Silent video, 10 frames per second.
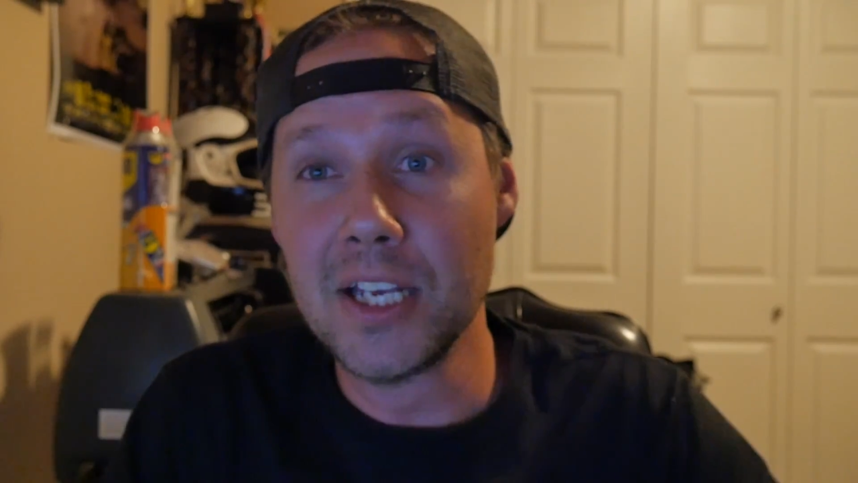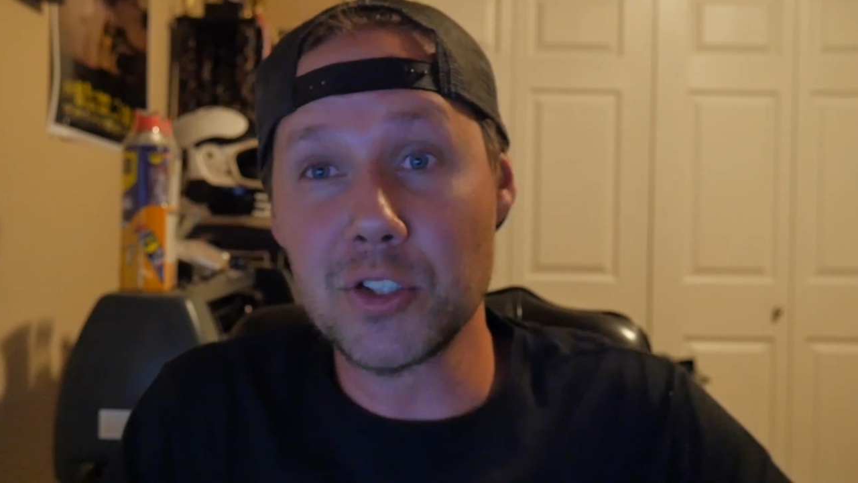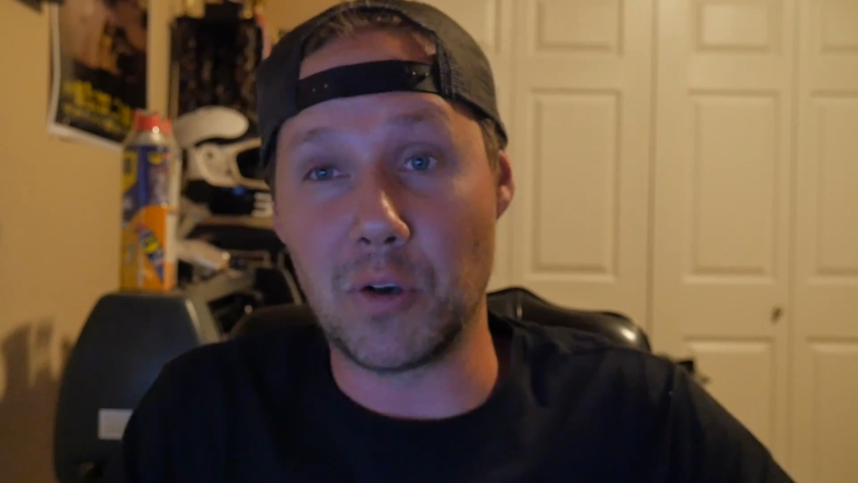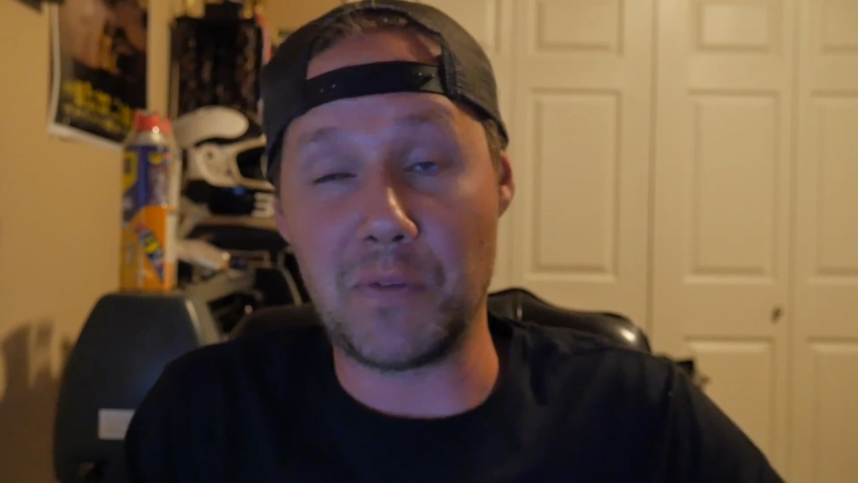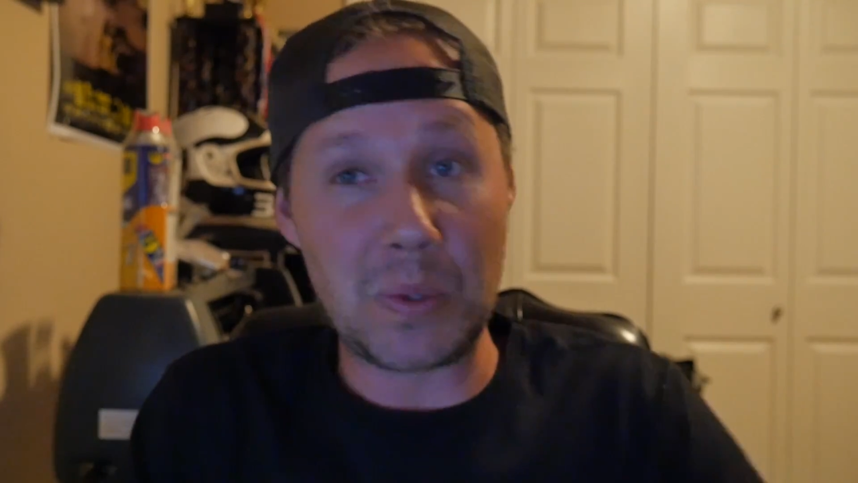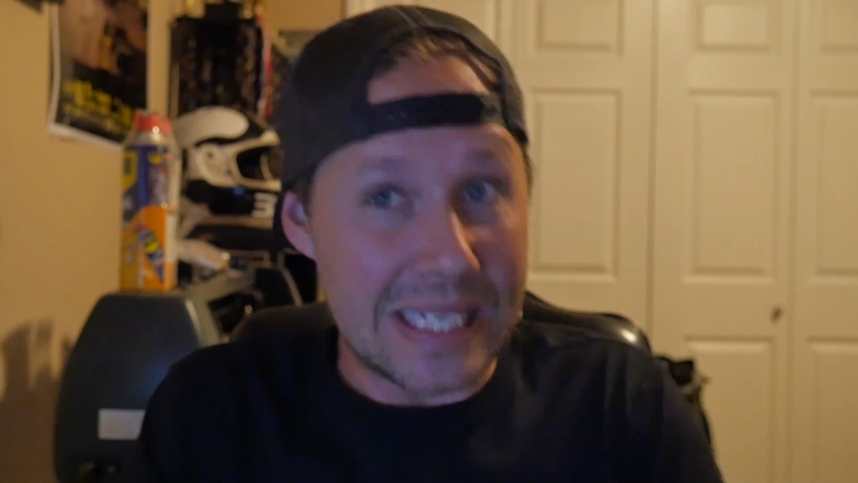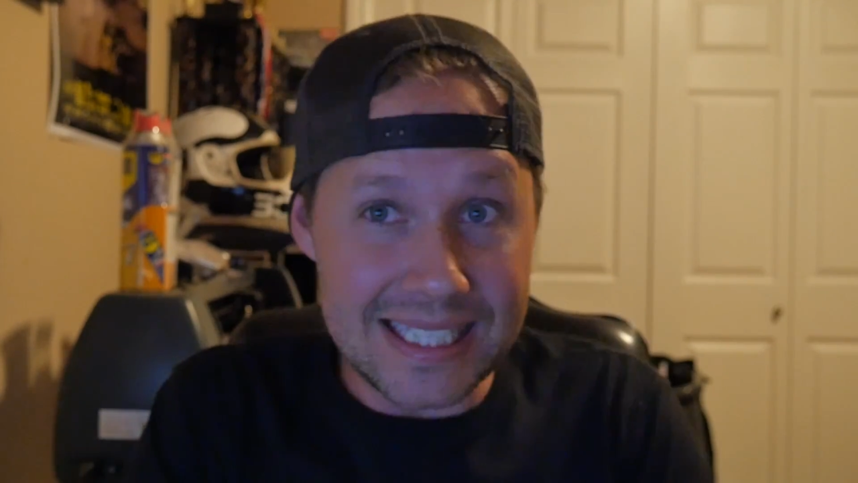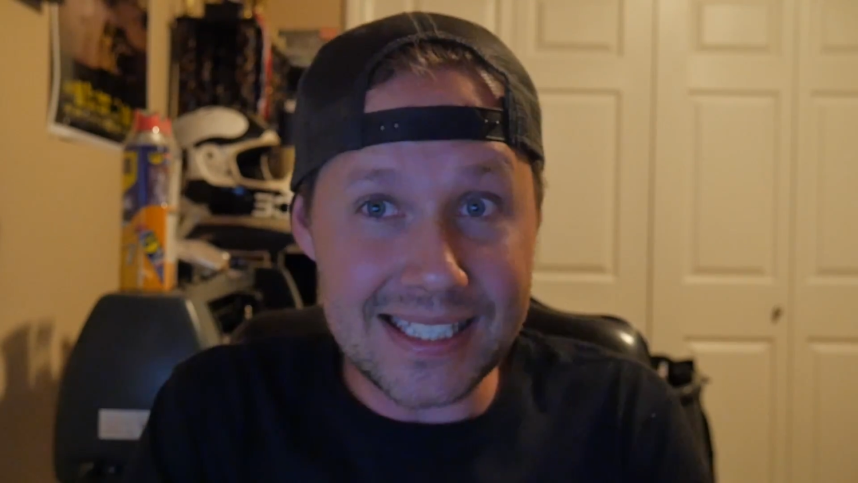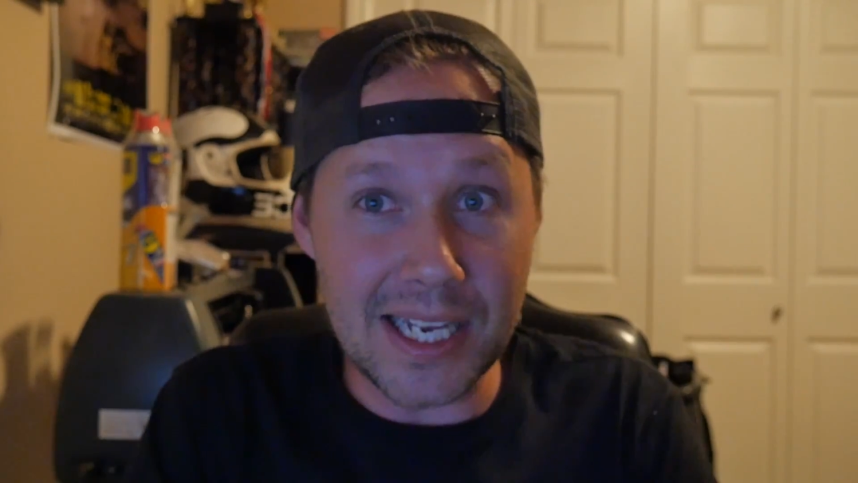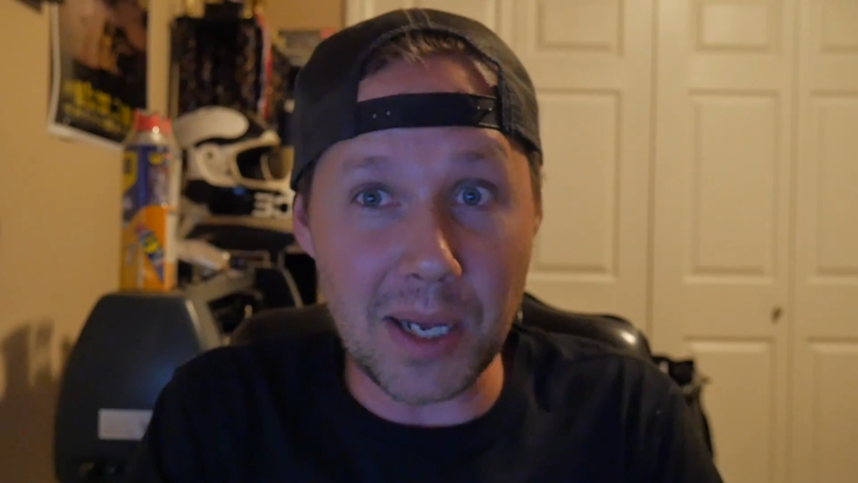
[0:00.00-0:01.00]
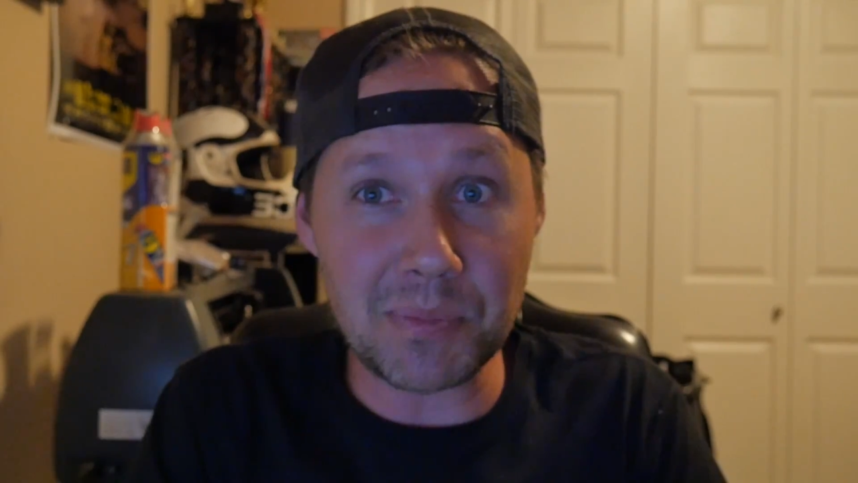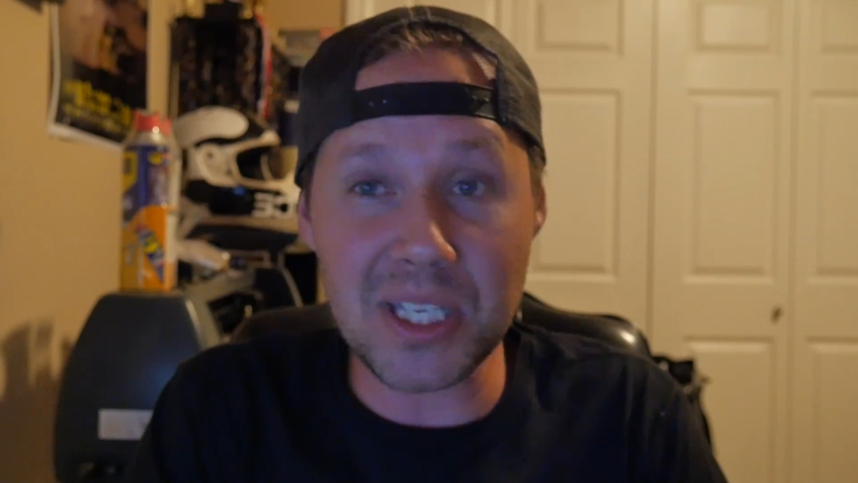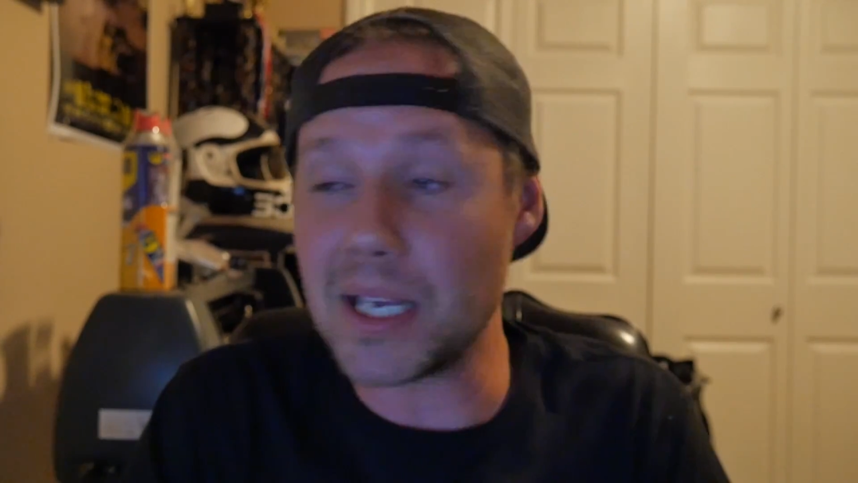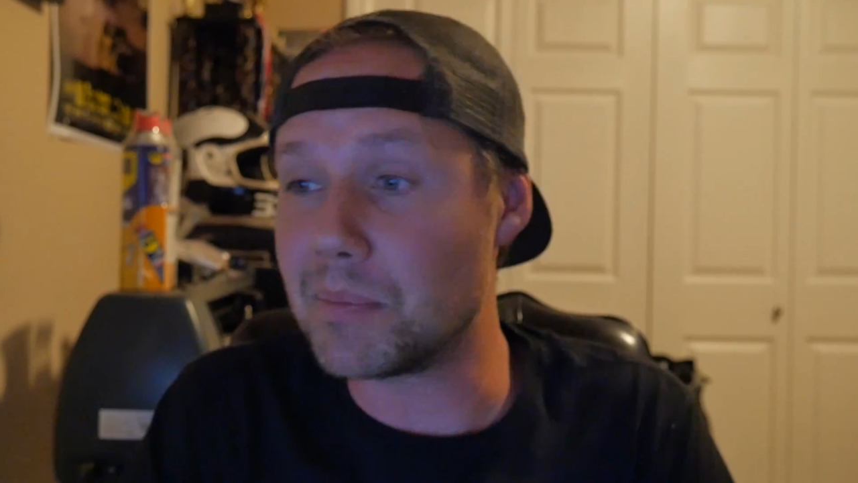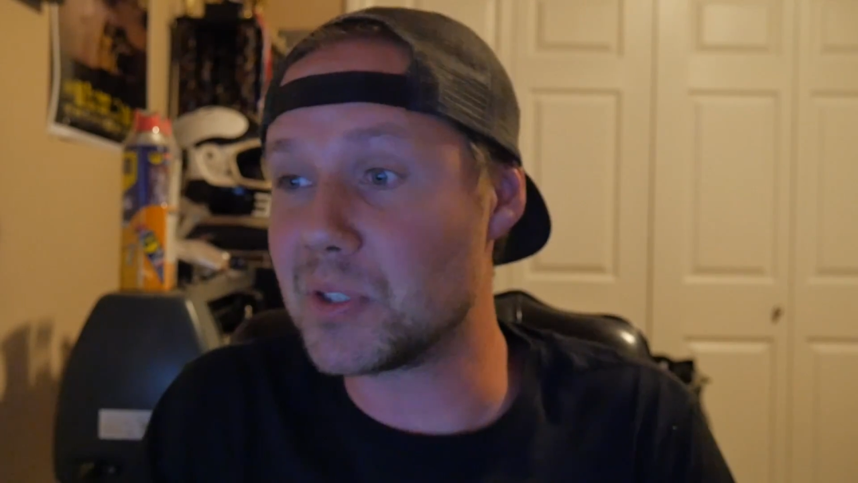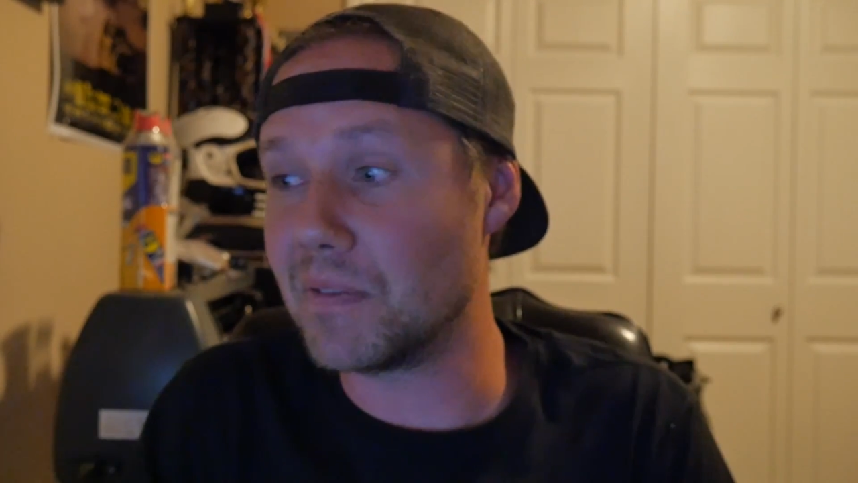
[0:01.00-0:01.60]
So if you need setup tips,